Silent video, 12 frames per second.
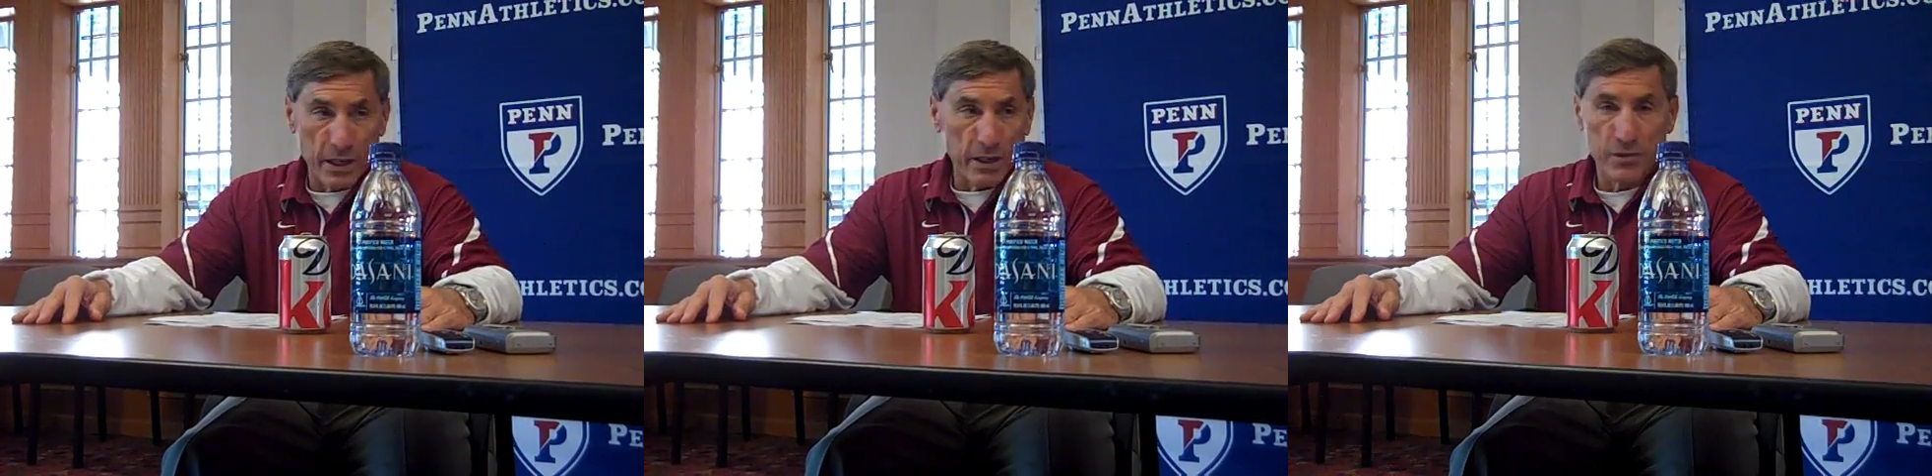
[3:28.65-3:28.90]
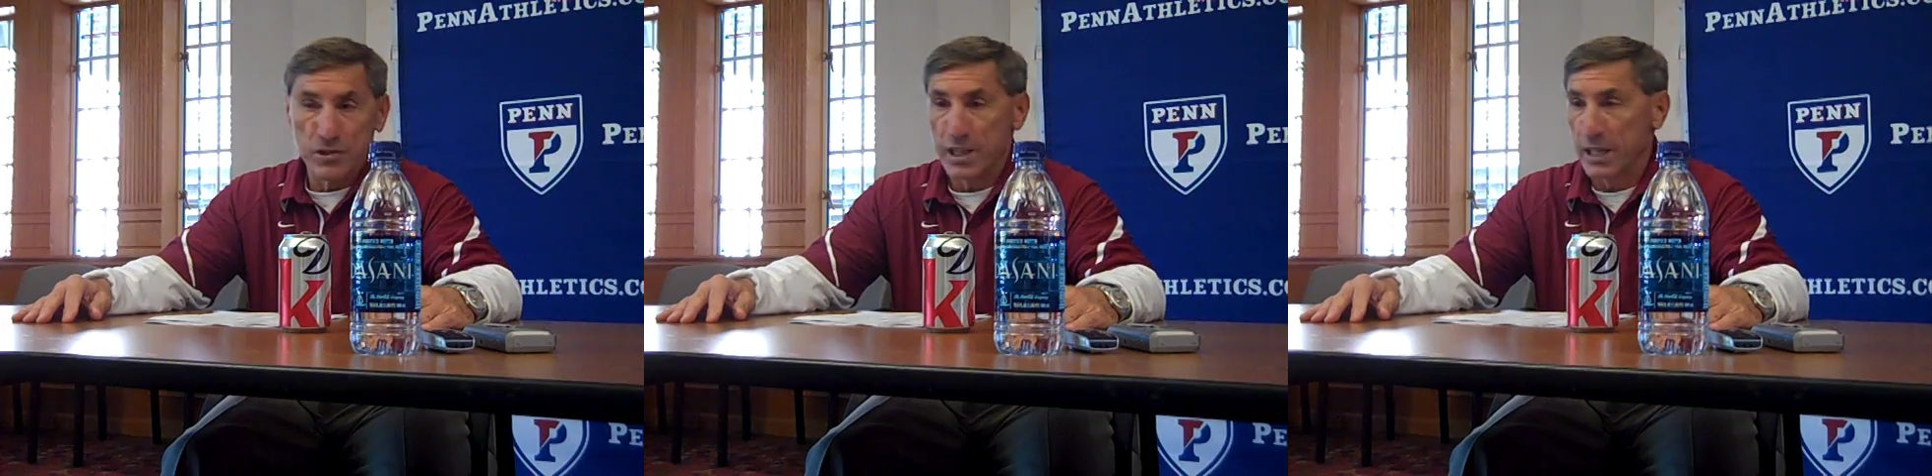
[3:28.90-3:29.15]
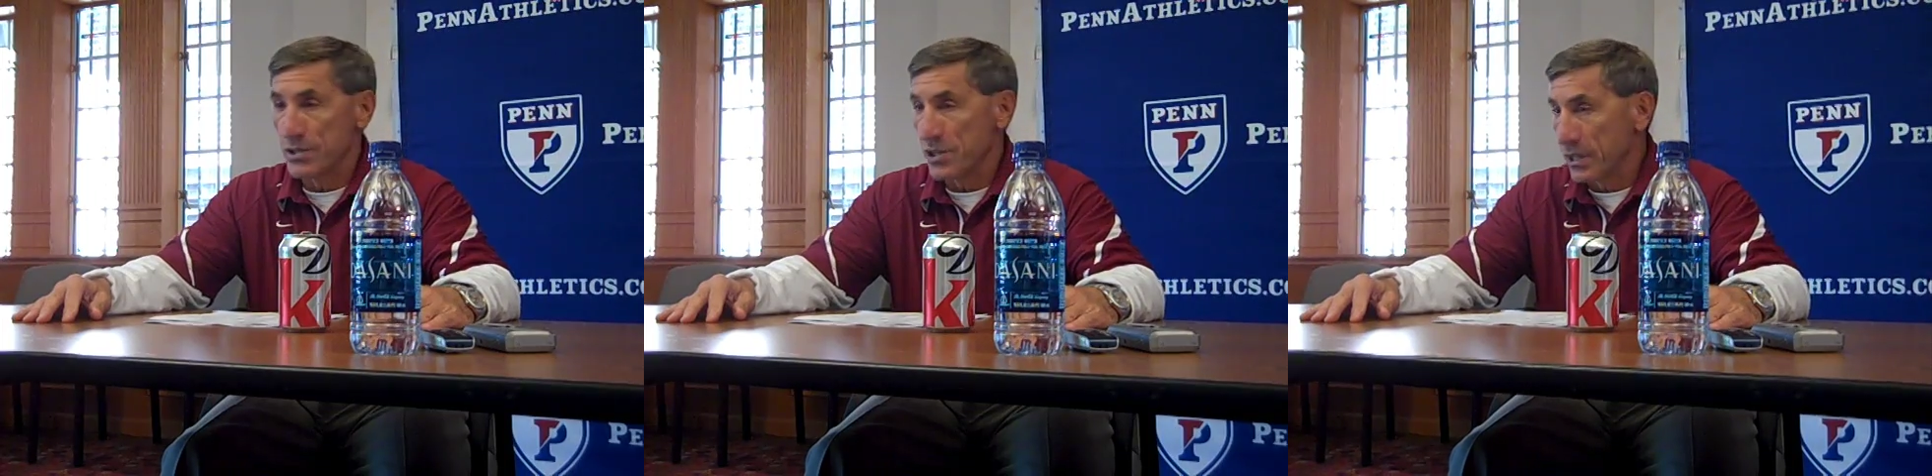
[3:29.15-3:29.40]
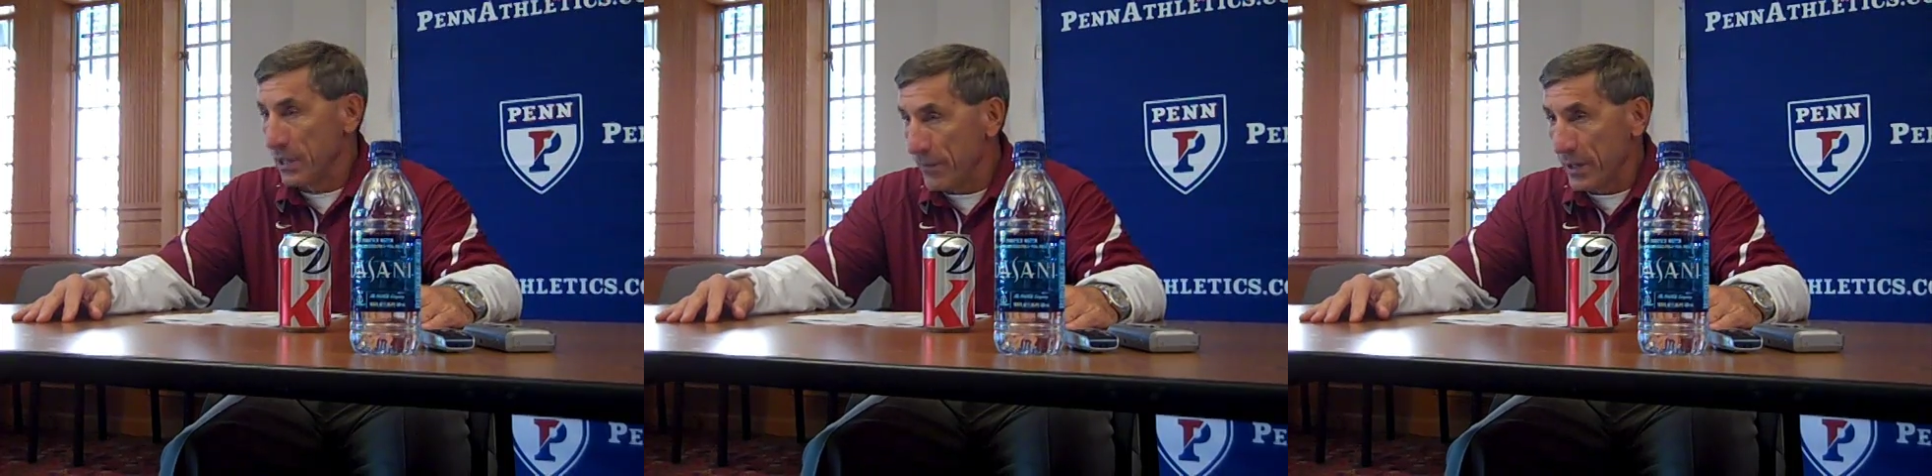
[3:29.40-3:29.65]
they understand the
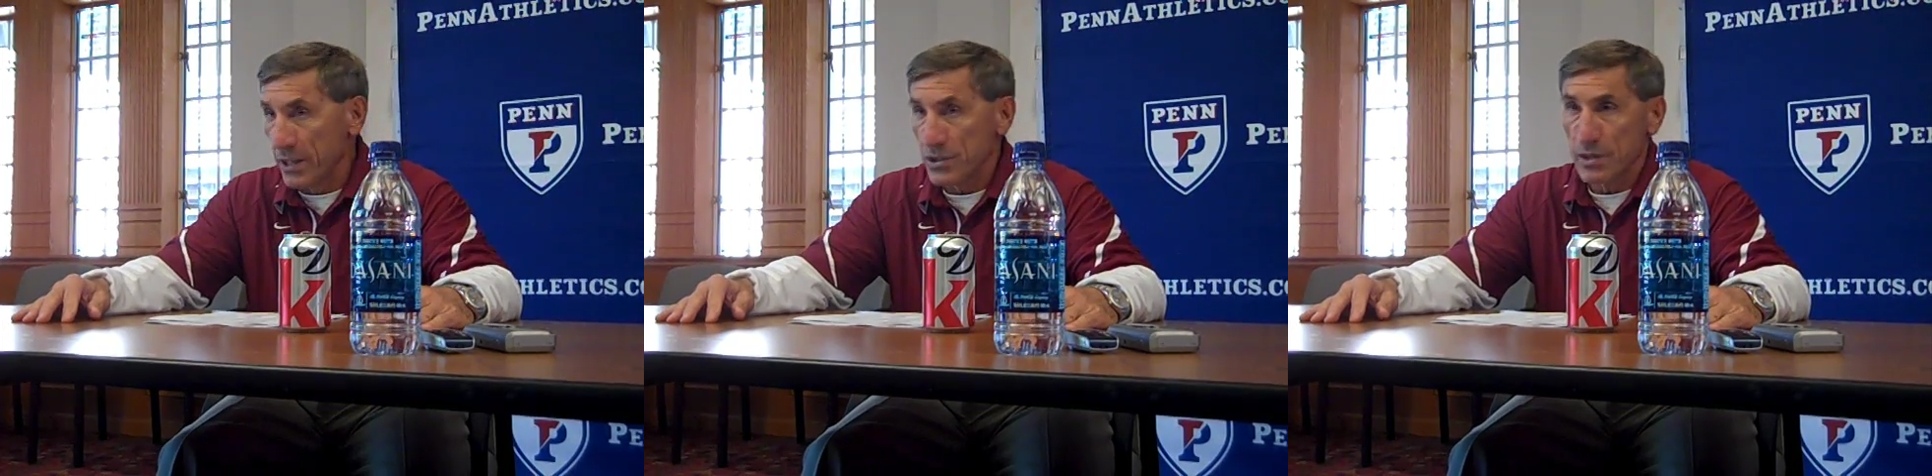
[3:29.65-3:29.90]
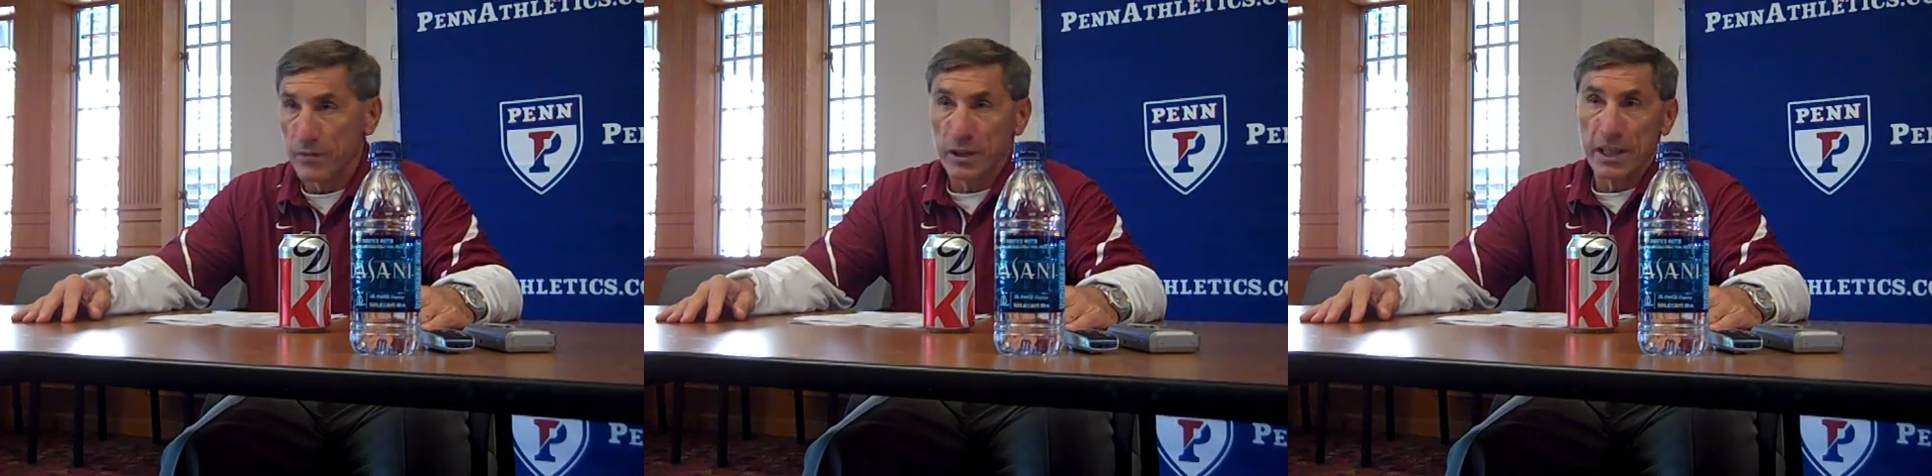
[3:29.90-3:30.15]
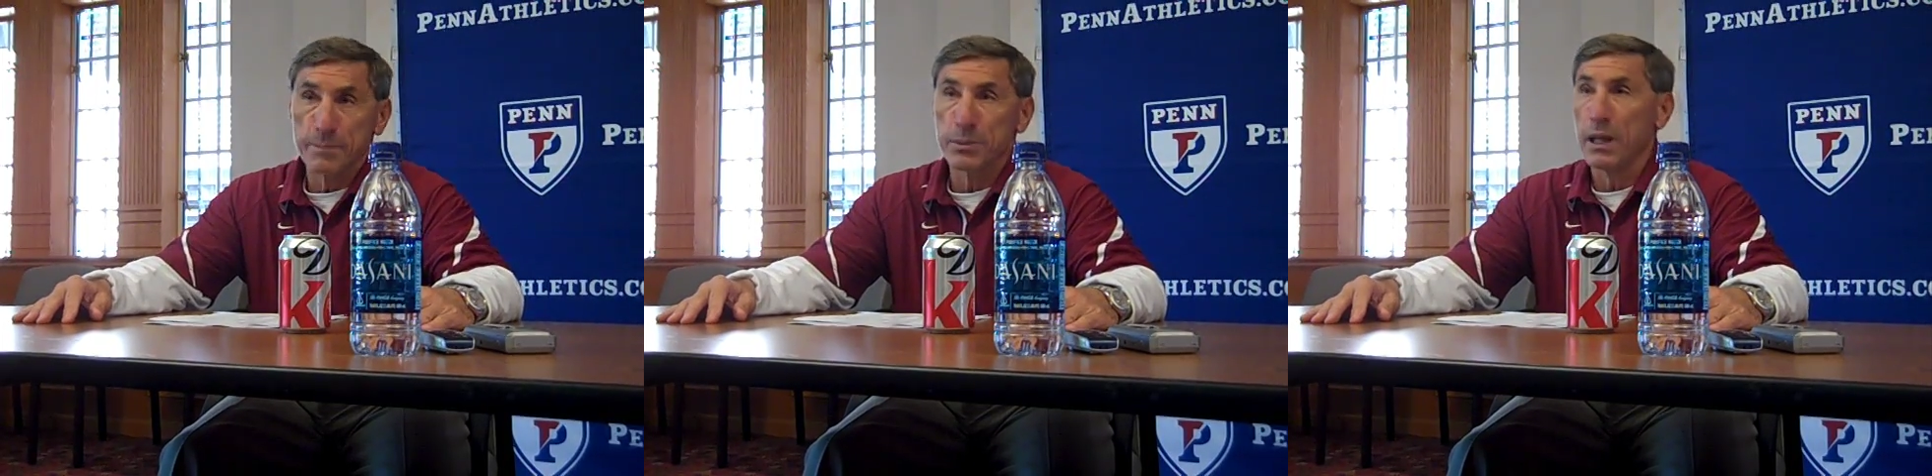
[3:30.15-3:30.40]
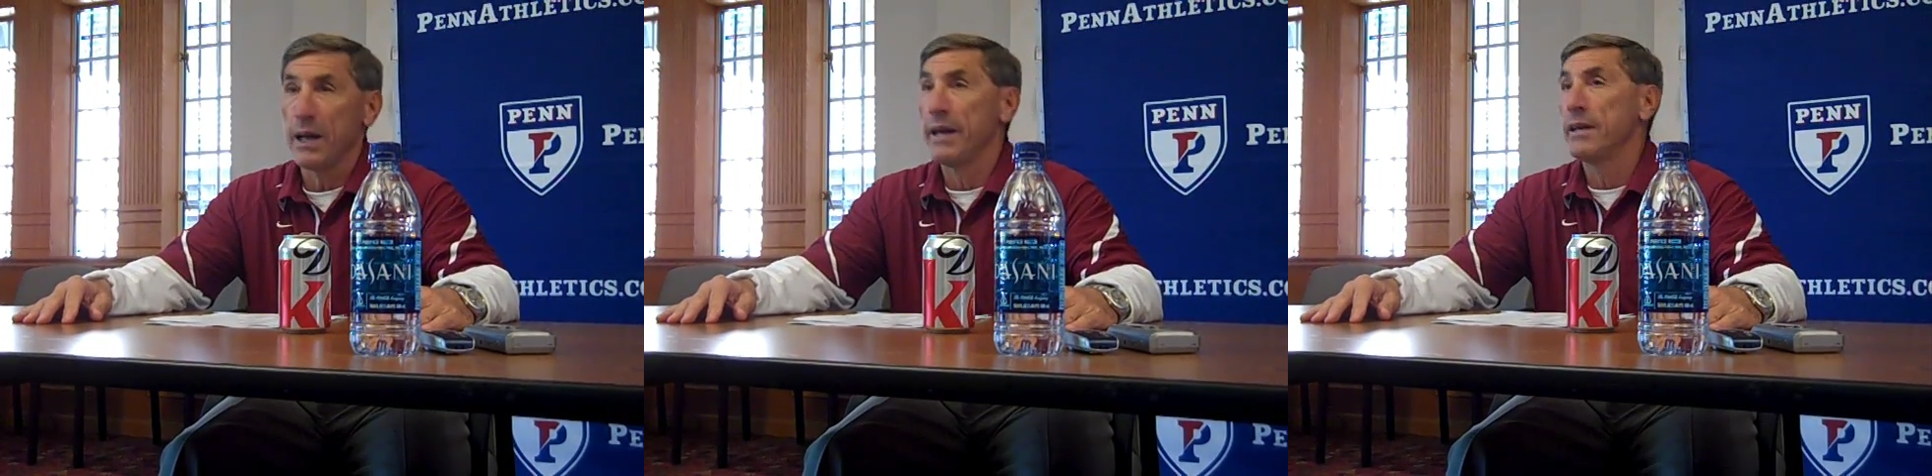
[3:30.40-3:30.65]
significance of league
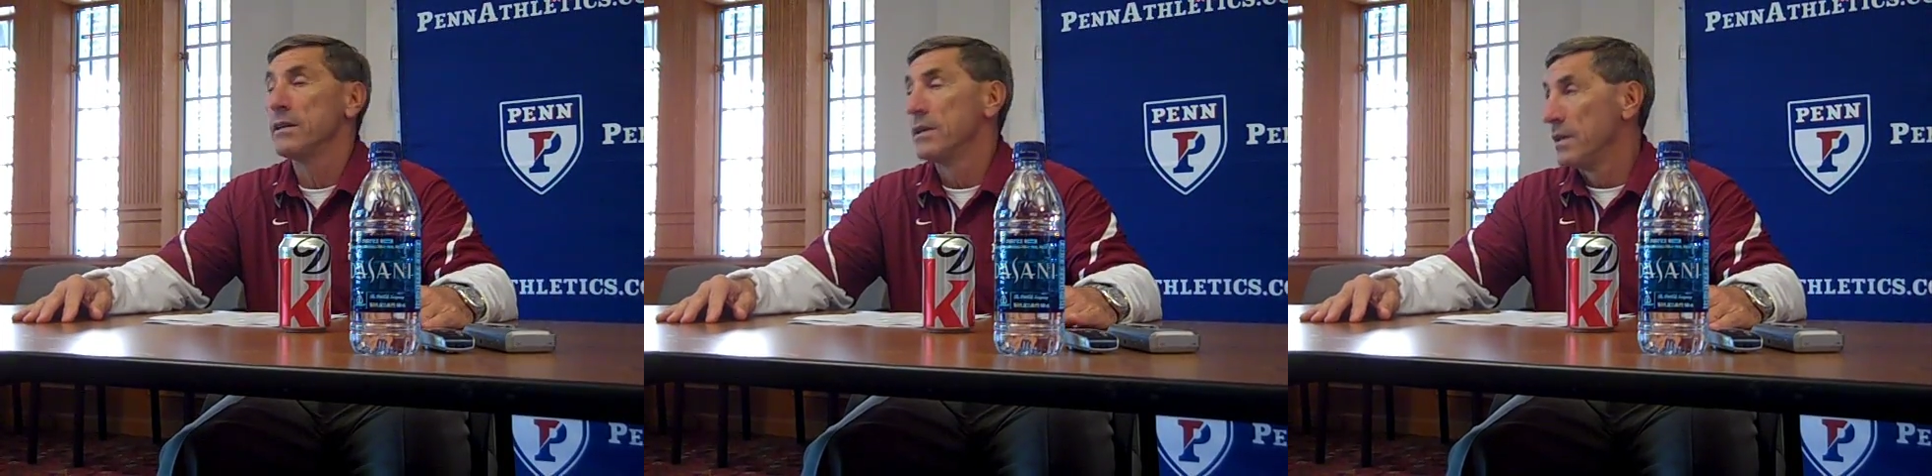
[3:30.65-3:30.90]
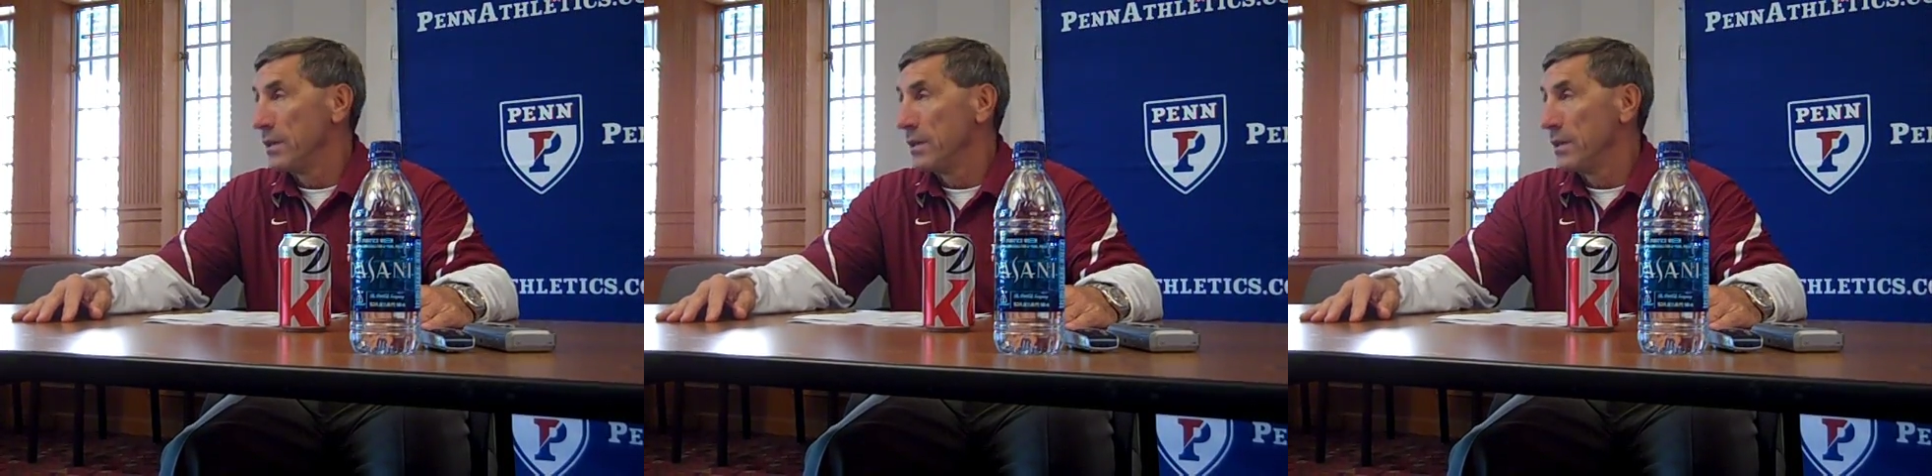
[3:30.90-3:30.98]
play.